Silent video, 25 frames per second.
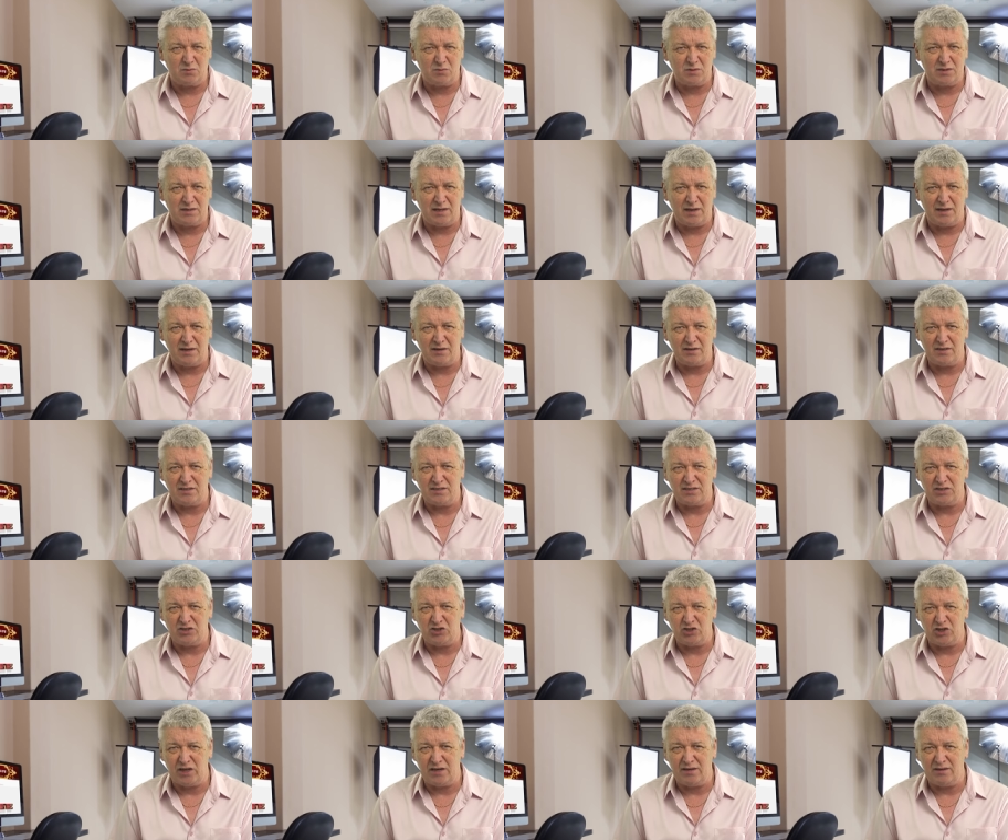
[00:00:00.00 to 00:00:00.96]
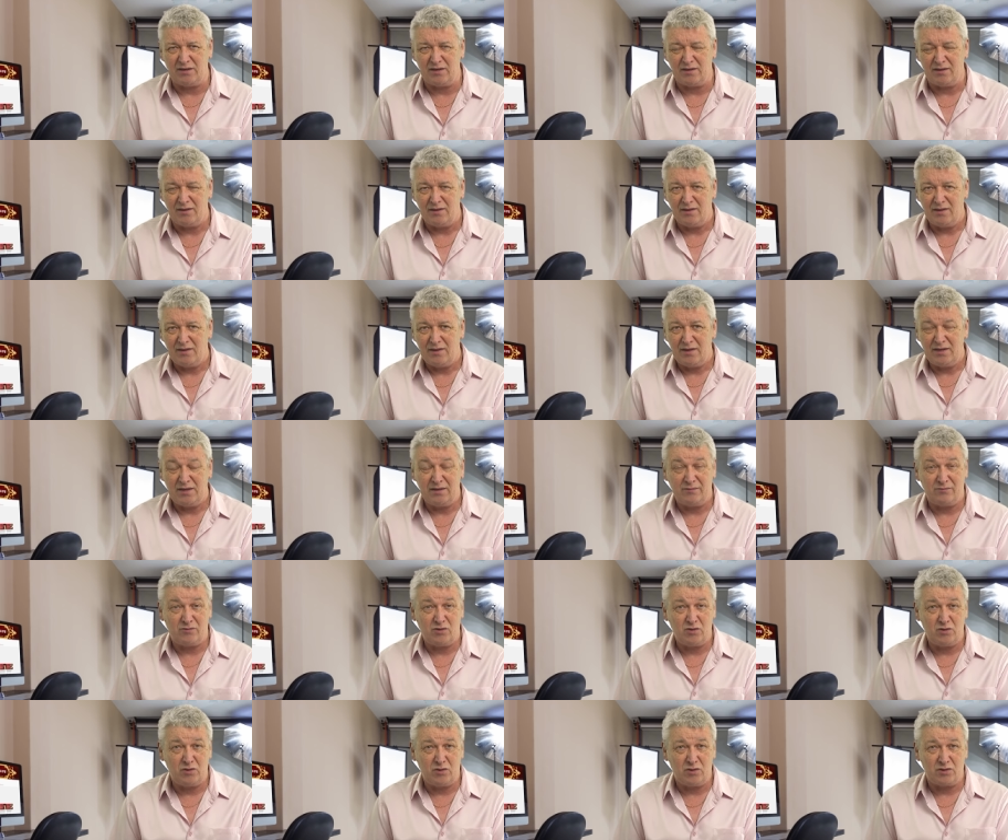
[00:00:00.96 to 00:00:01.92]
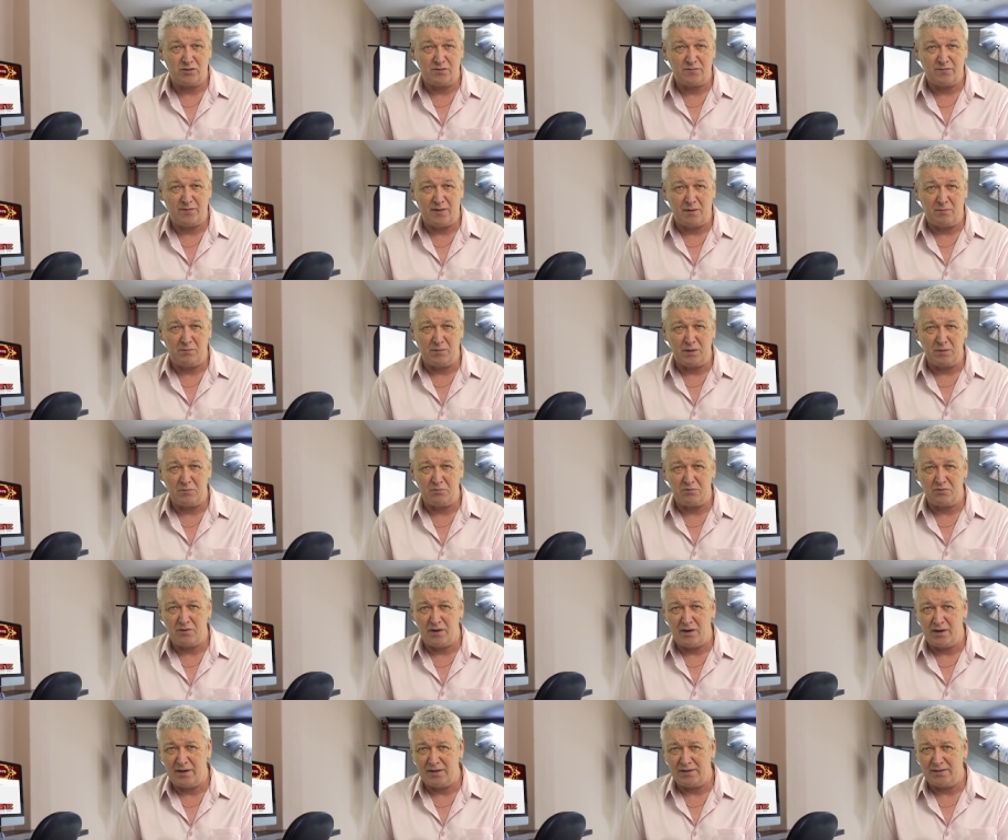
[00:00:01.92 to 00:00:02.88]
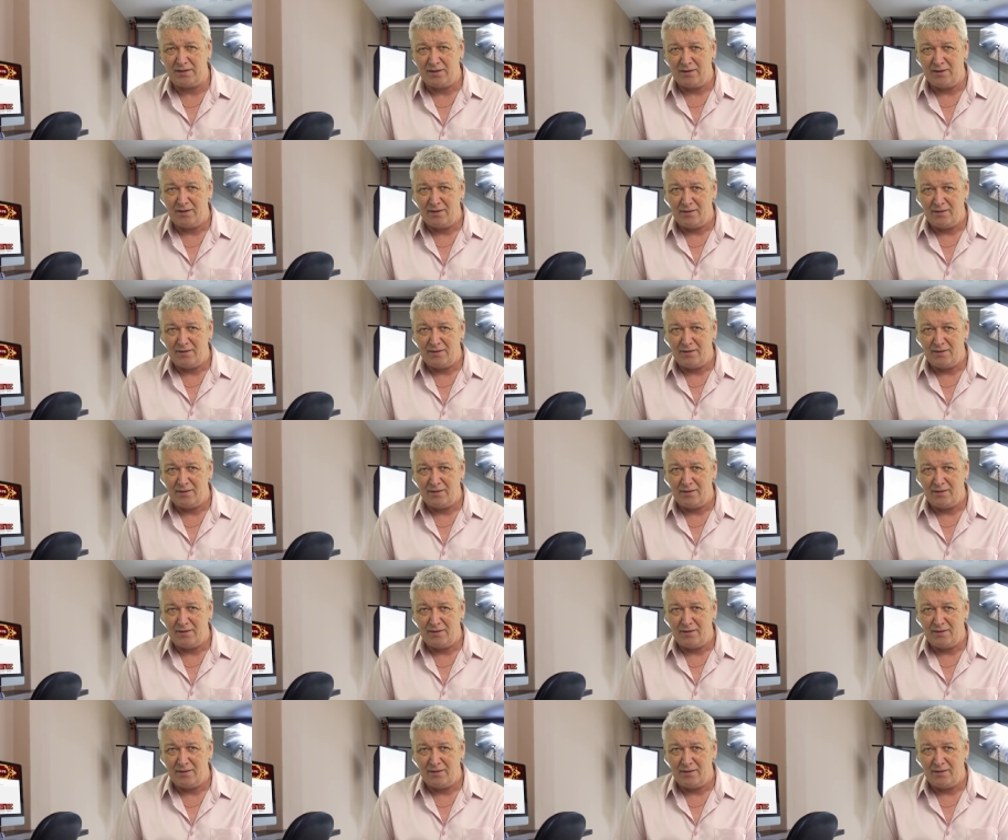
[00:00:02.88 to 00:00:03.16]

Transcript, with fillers: was high on his agenda, and of course family pride.